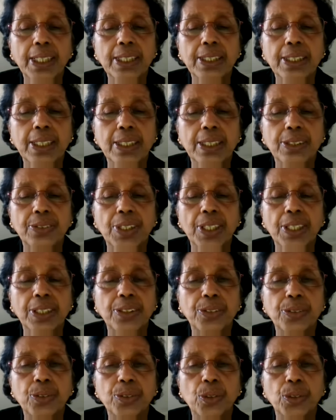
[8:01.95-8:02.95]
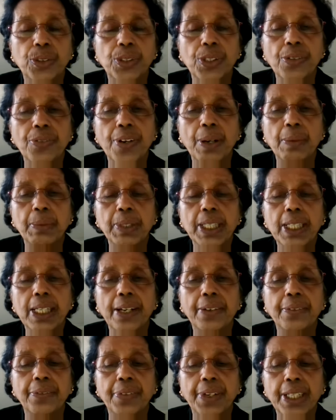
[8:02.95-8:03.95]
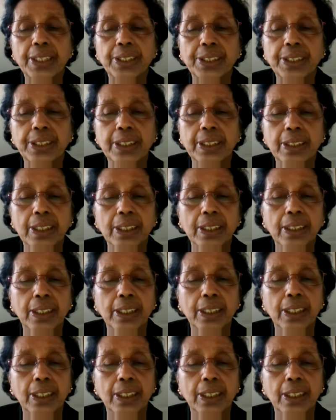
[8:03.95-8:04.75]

the easiest way to talk to your family and friends.